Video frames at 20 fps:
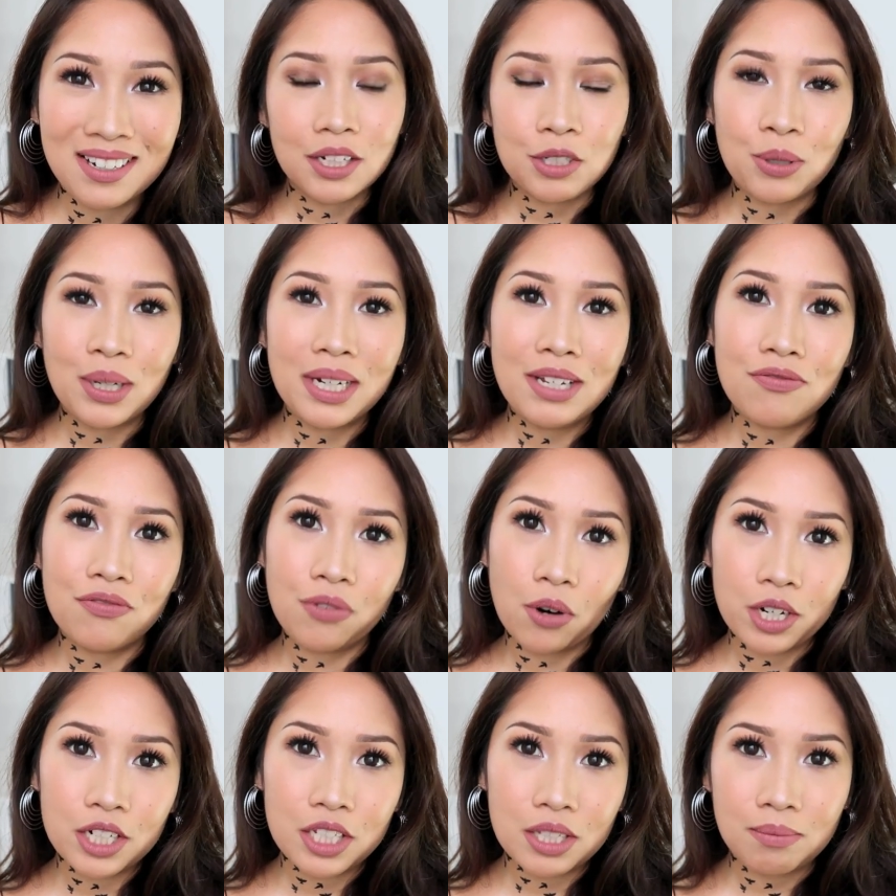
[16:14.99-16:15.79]
It really
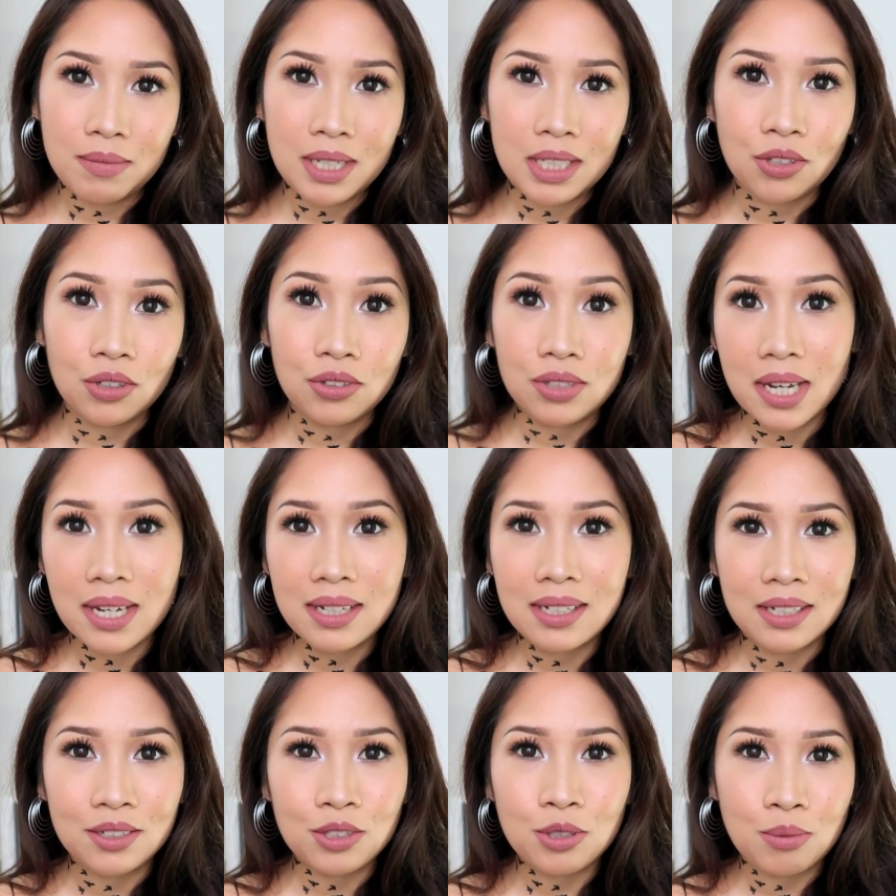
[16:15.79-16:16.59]
forced me to
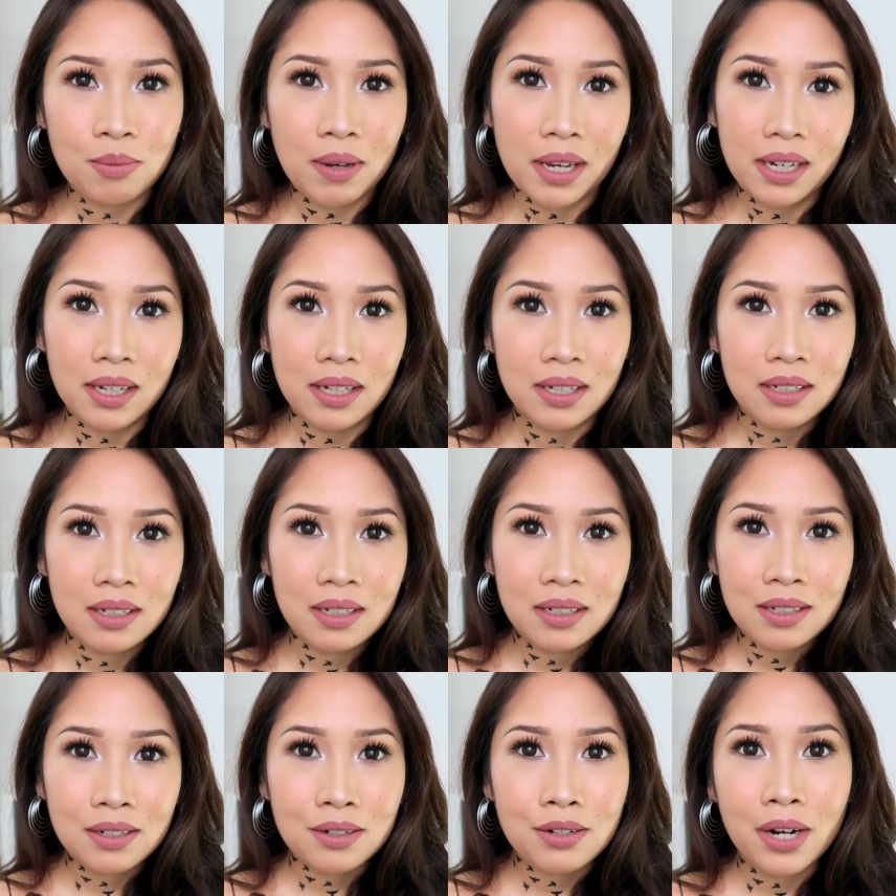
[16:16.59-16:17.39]
dig into my
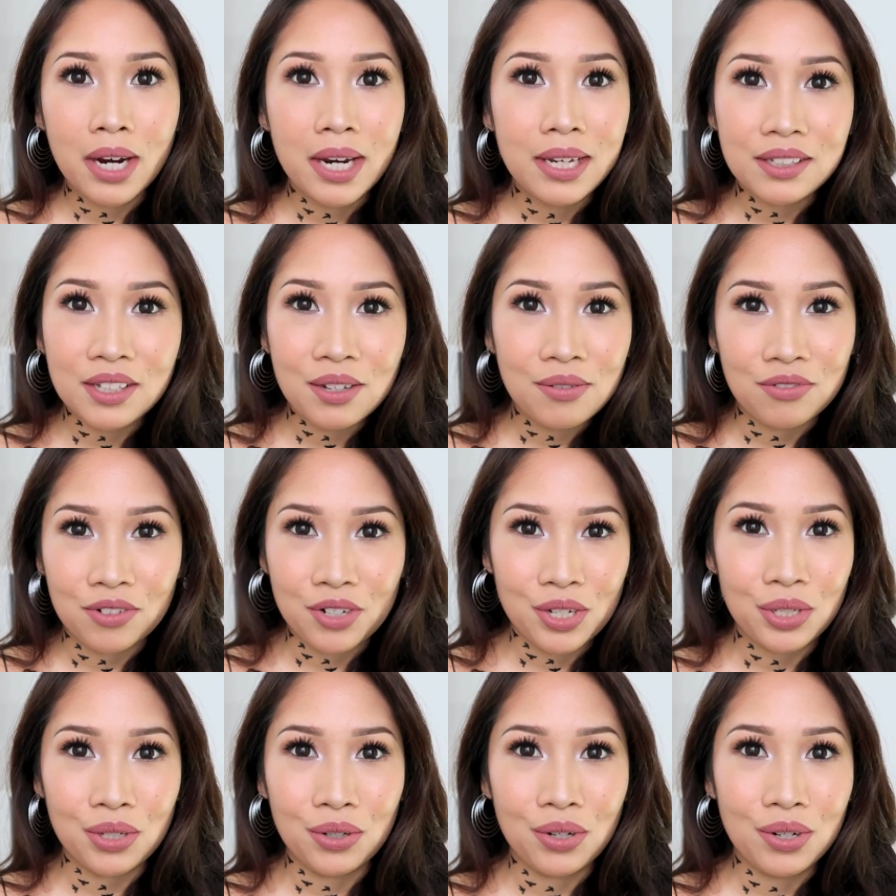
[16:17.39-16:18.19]
creative
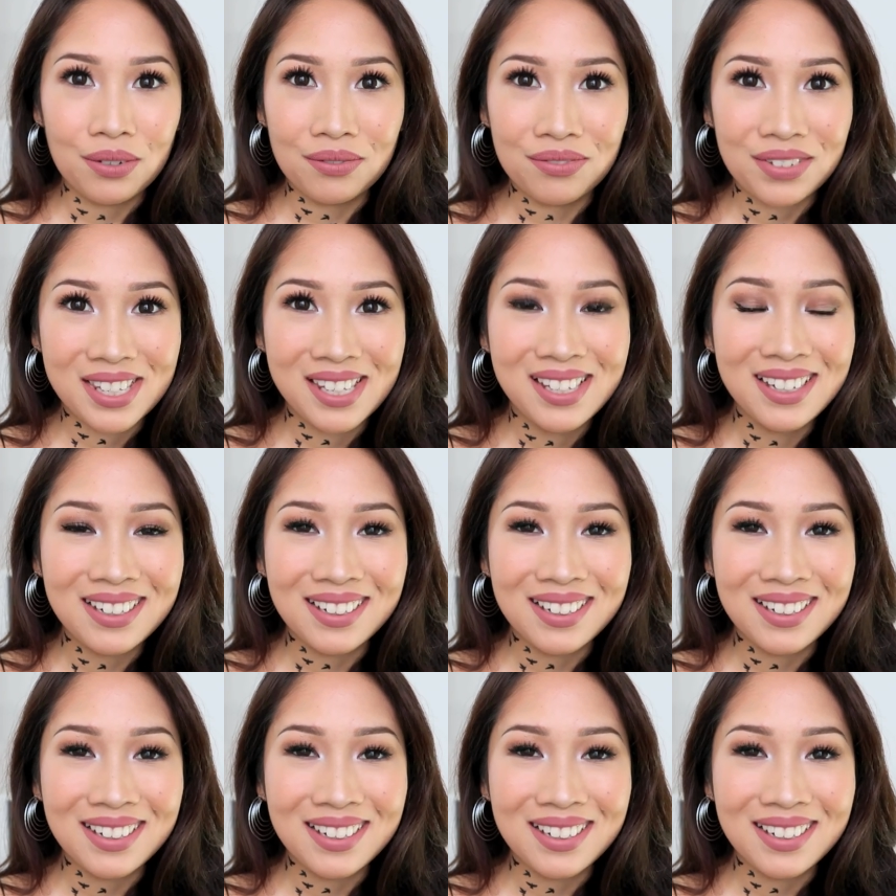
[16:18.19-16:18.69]
reserves.